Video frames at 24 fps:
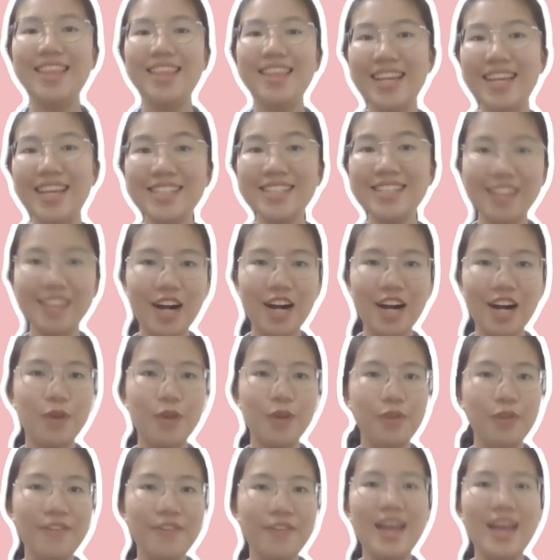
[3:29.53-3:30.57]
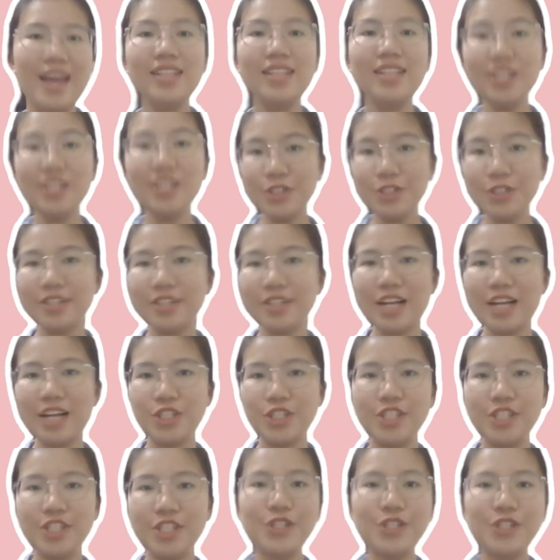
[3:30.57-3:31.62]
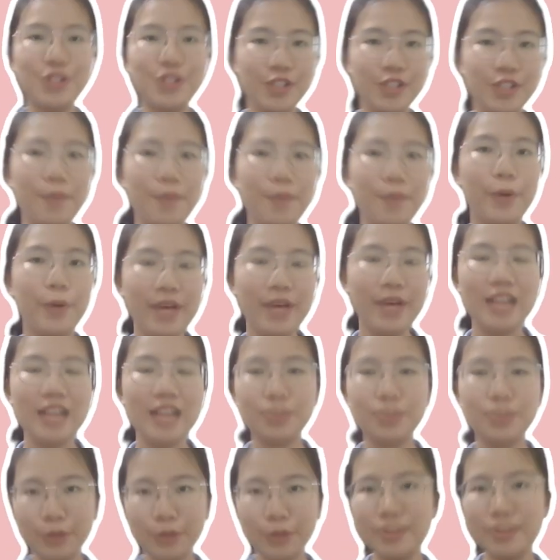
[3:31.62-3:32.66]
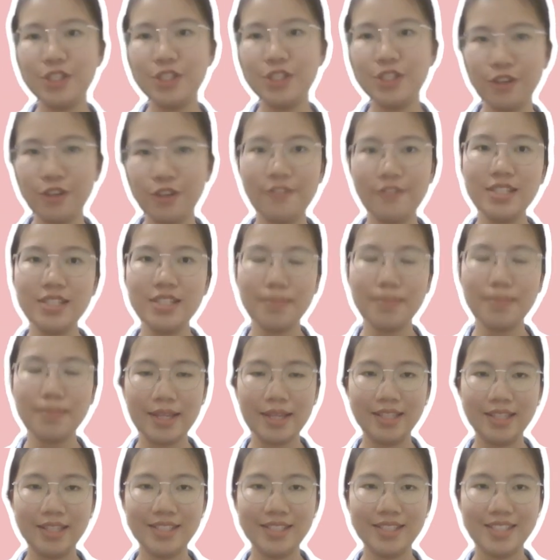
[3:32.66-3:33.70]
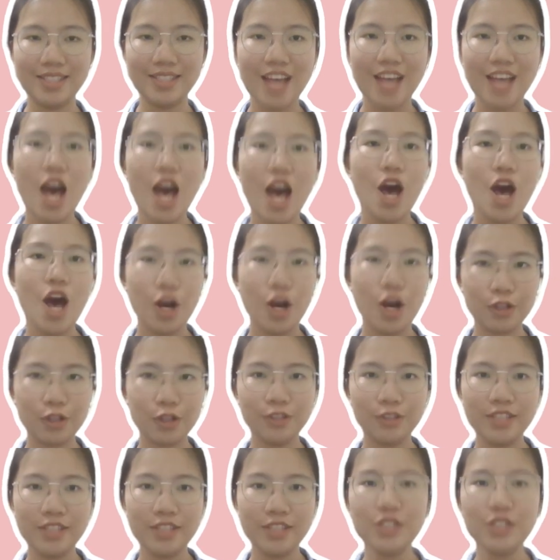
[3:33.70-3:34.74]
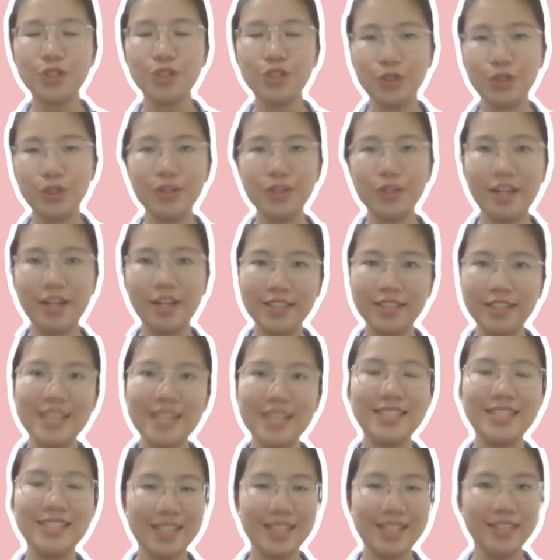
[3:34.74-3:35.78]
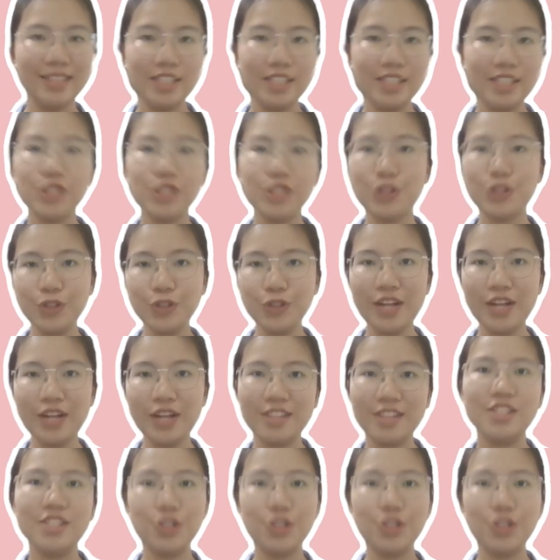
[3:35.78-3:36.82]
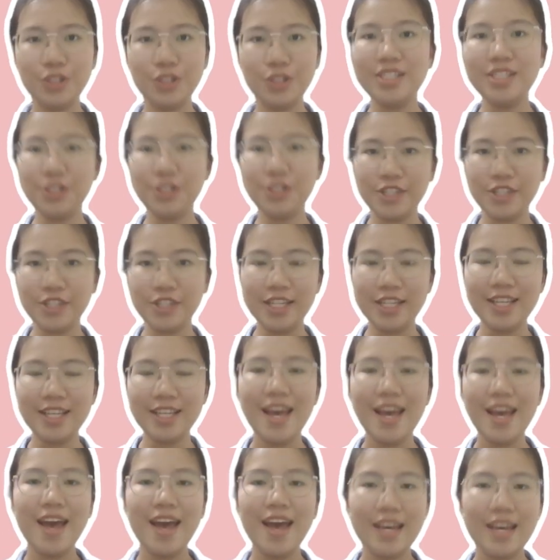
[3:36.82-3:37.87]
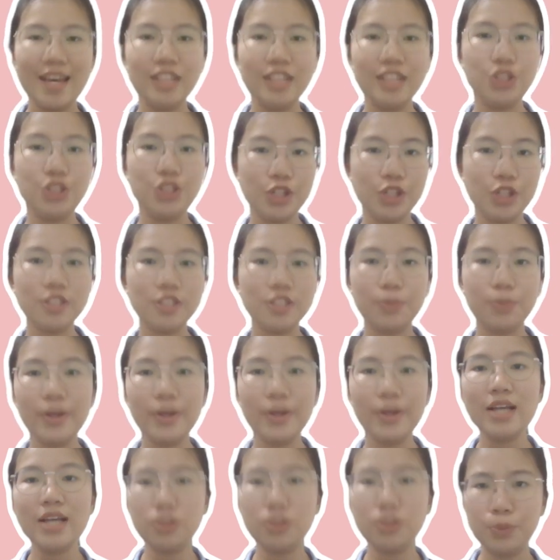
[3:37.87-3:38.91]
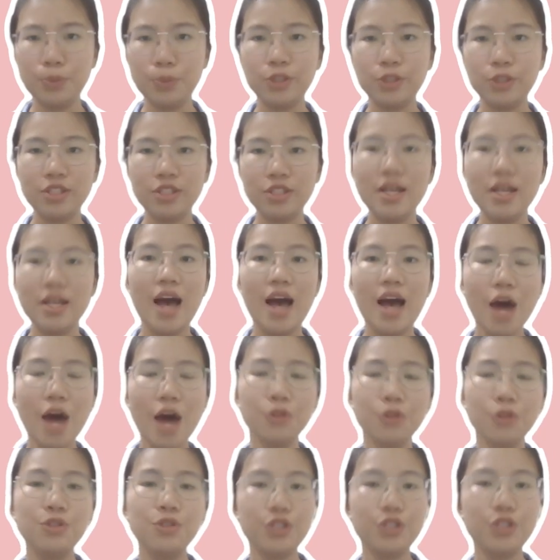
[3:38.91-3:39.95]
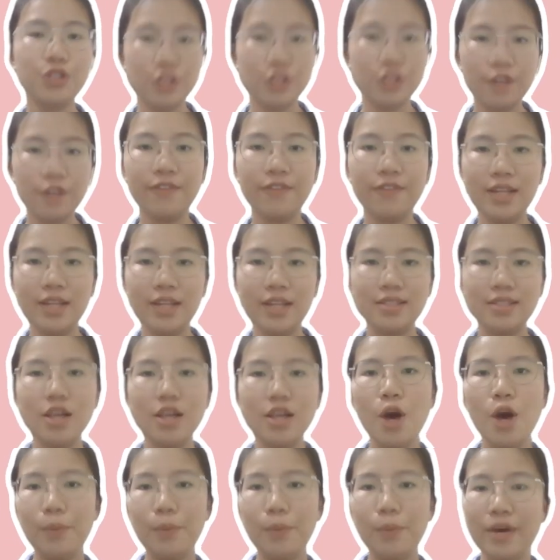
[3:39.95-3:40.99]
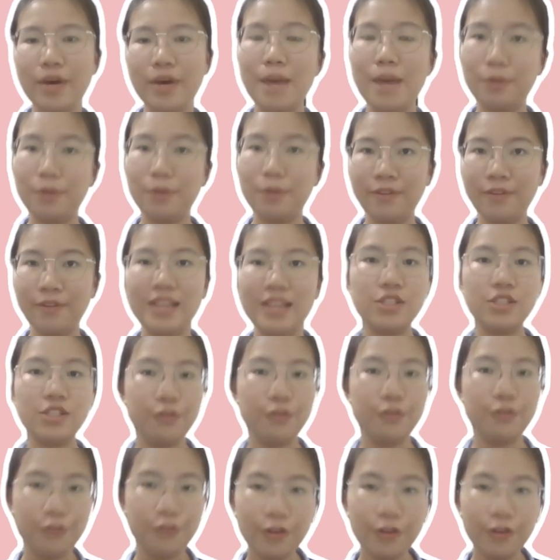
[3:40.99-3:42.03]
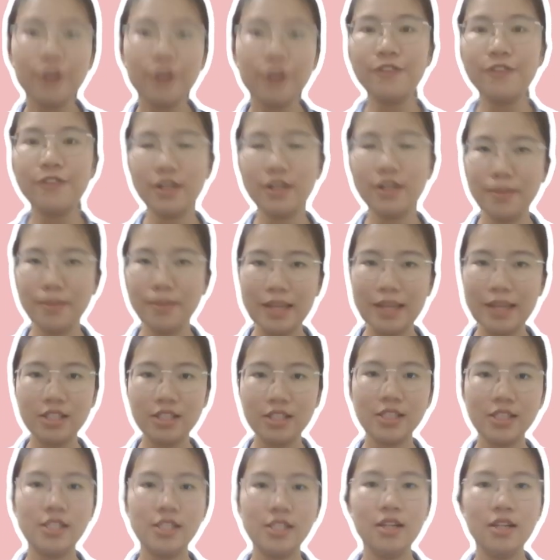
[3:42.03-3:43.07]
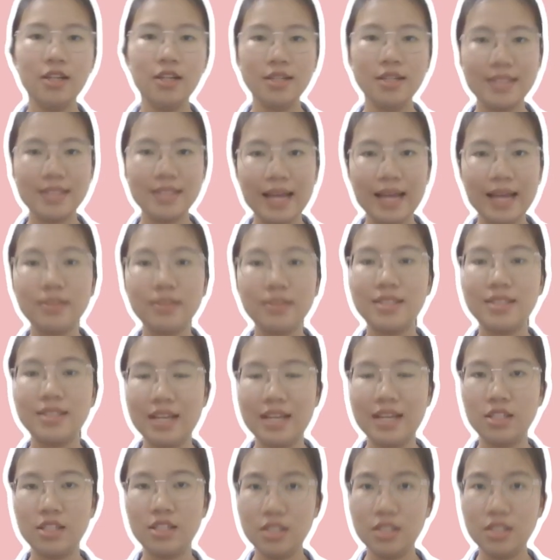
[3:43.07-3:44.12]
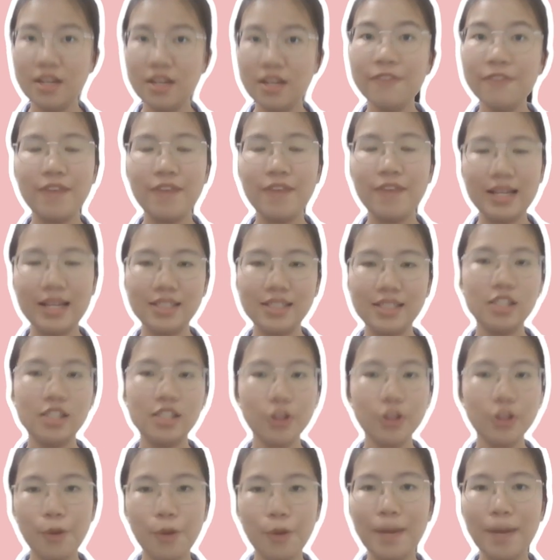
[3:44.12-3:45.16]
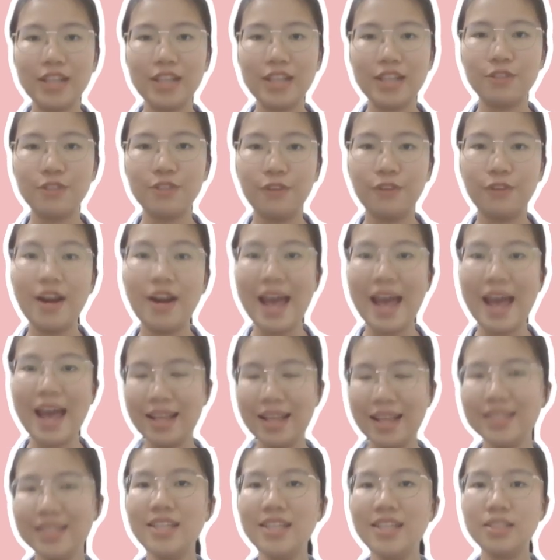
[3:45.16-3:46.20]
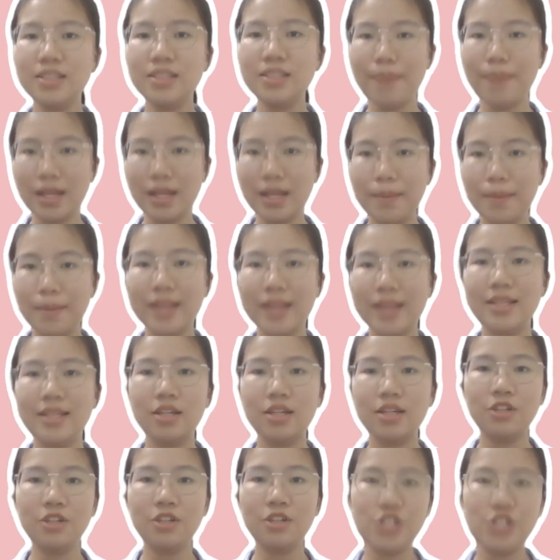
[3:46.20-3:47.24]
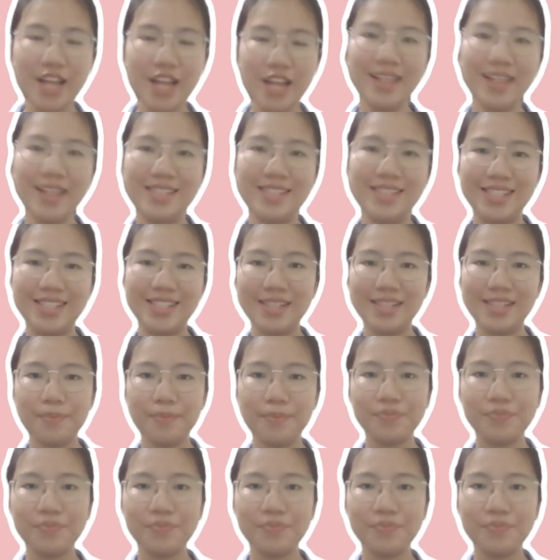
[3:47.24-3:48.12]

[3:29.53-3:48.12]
Let's start with an introduction to the Poyas problem-solving methods. According to guidance in year 2023, in George Poyas' words, How to Solve It, Poya provides 4 fundamental steps that serve as a compass for handling mathematical challenges.